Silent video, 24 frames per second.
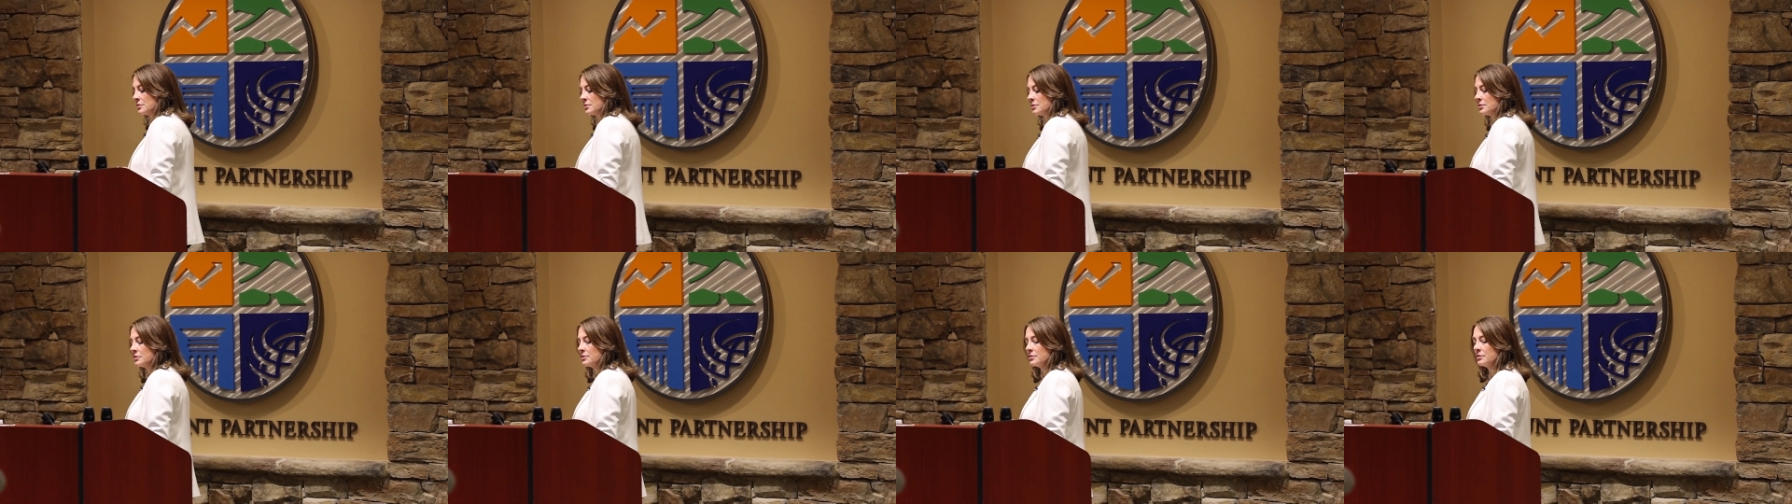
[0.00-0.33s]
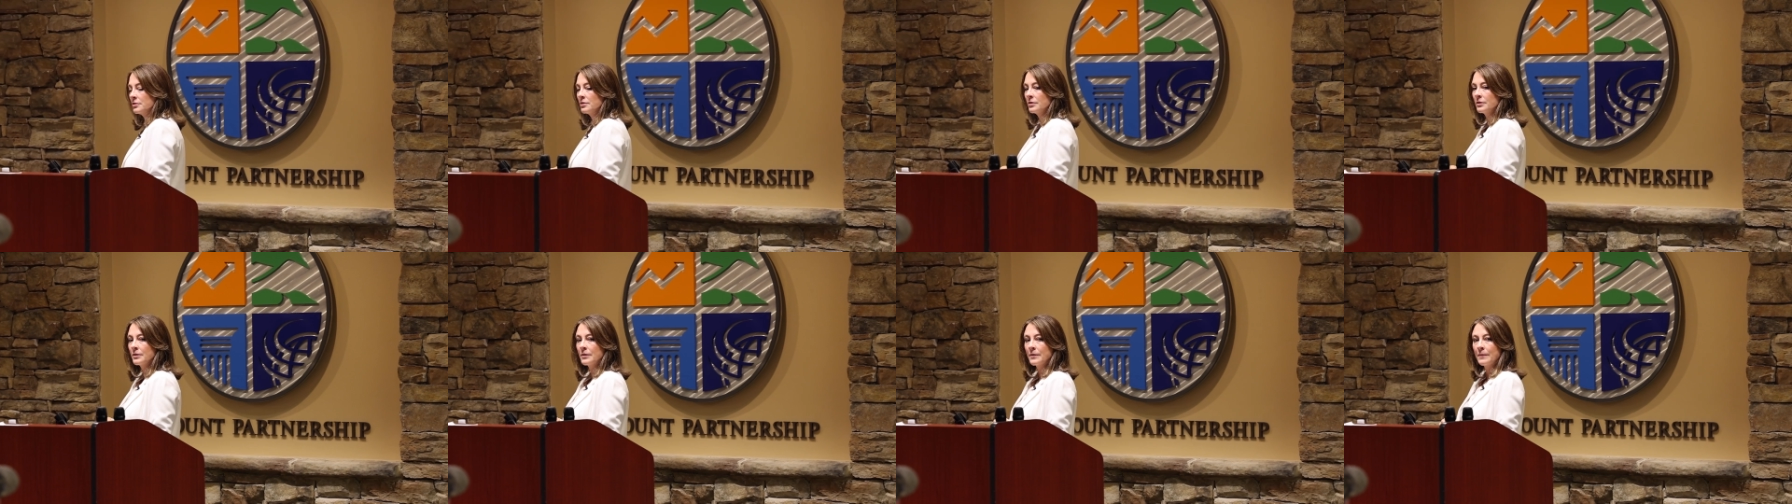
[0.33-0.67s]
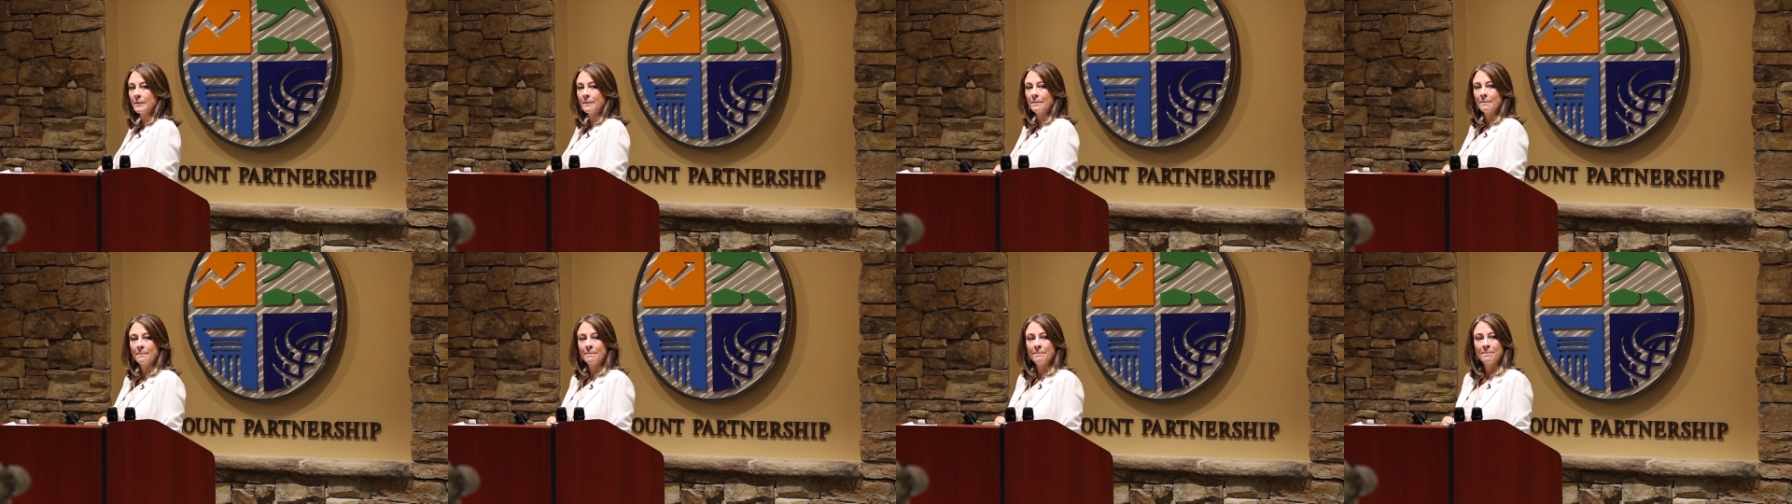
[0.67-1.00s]

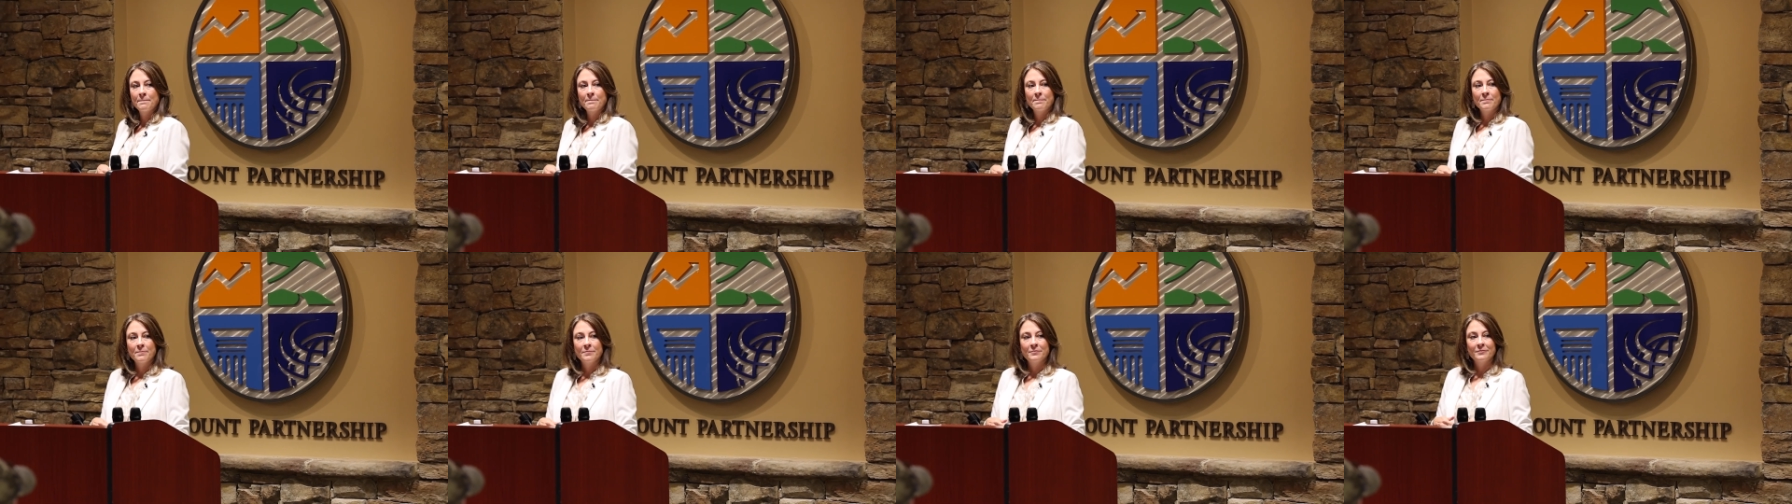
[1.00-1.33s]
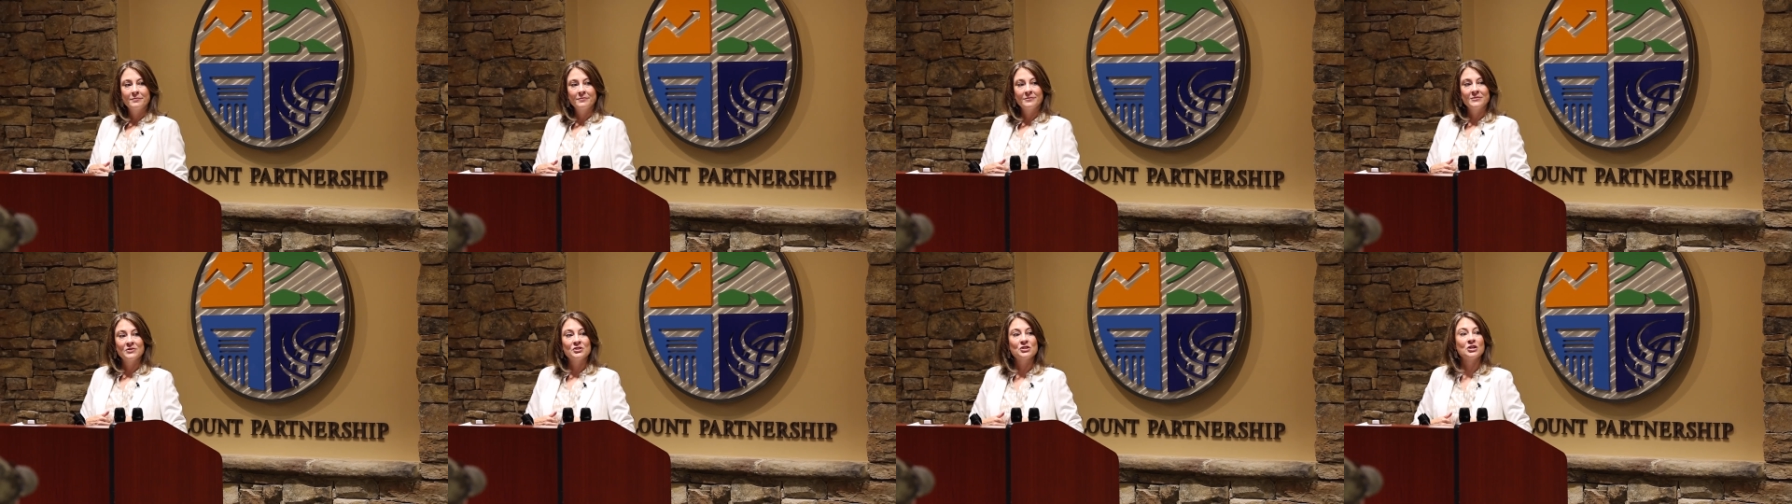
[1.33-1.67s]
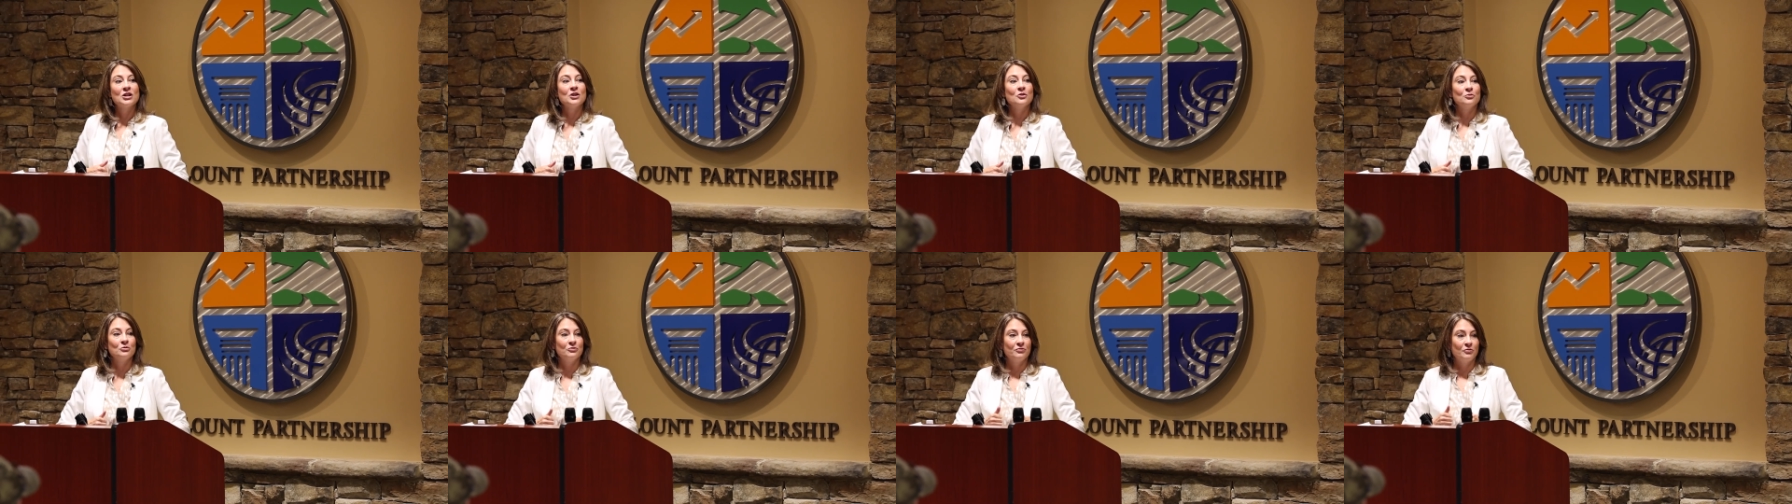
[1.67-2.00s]
of
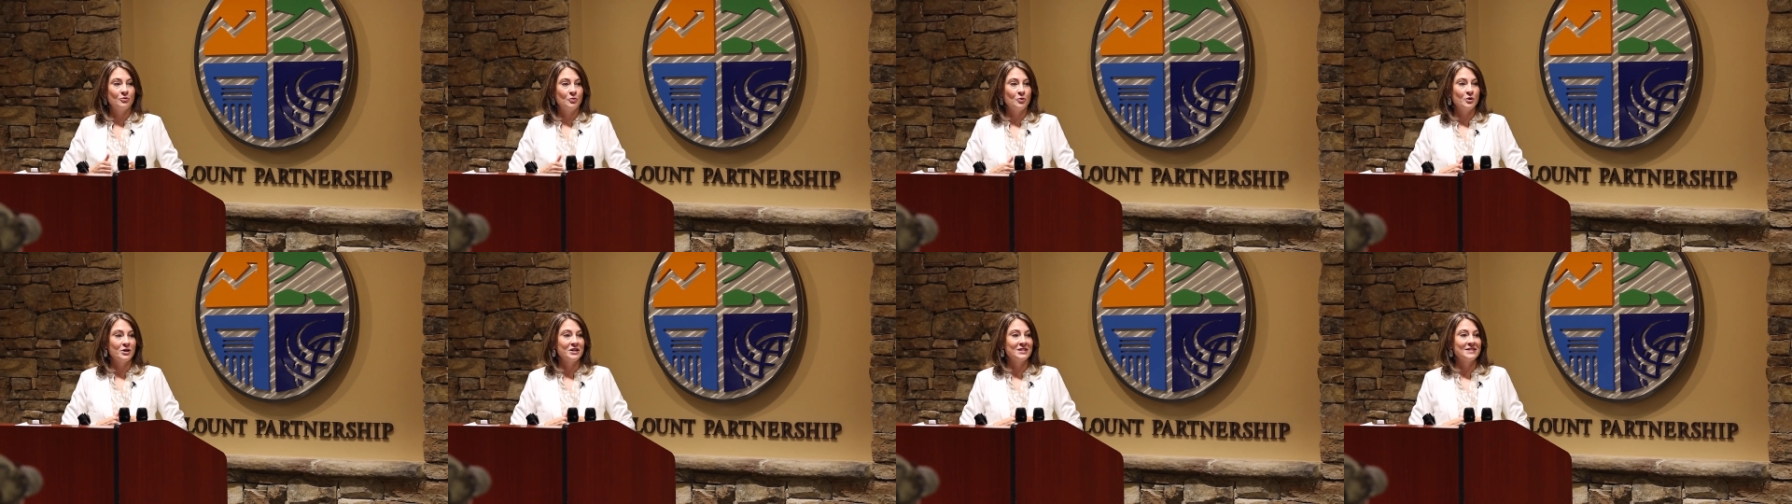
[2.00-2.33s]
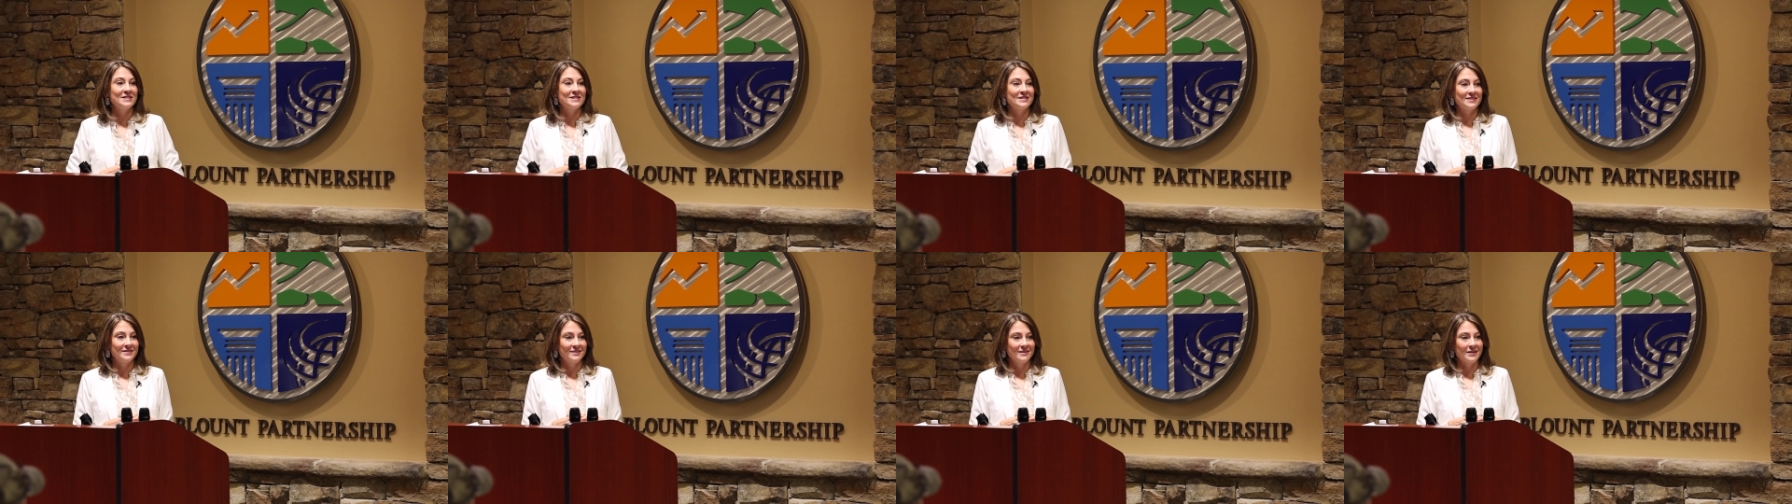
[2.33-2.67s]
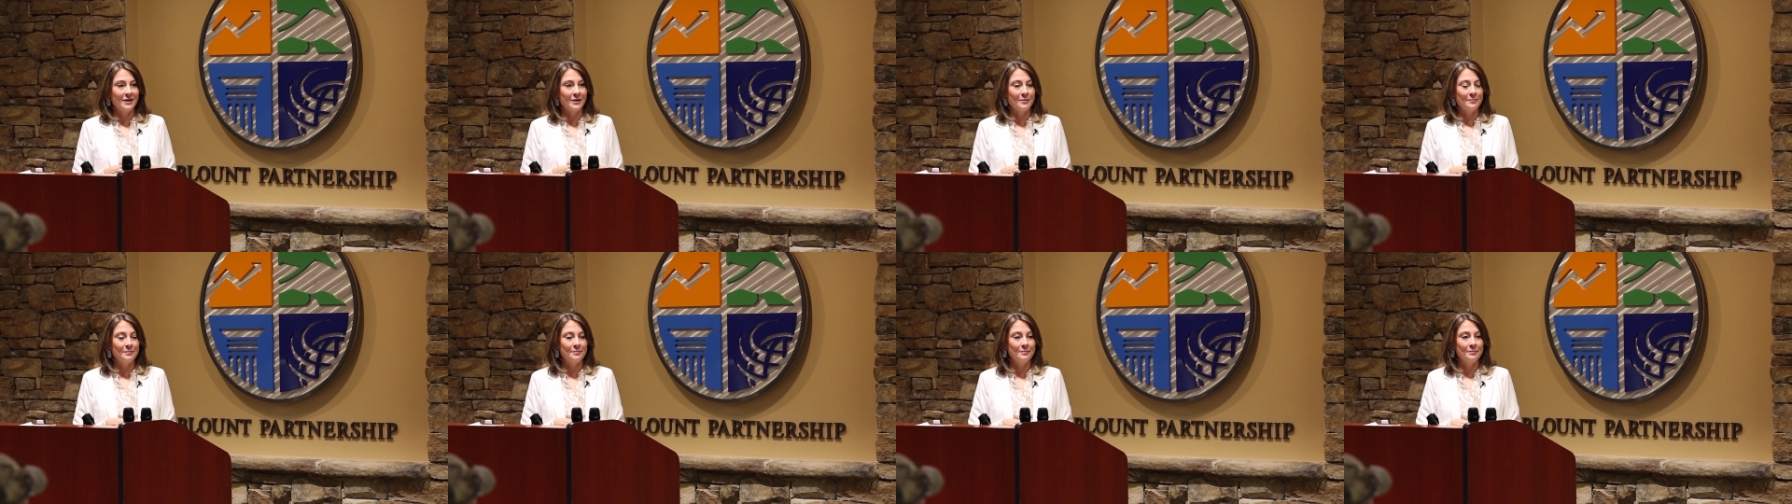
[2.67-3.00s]
tone of voice,
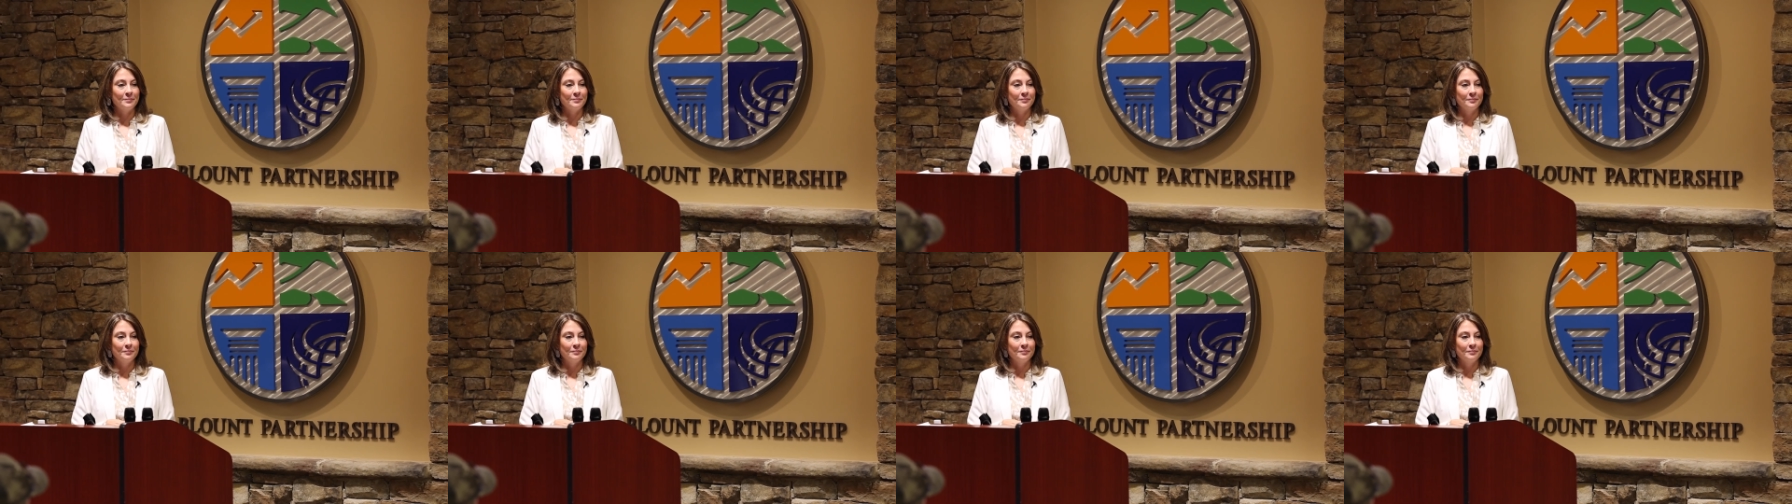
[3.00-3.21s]
yep.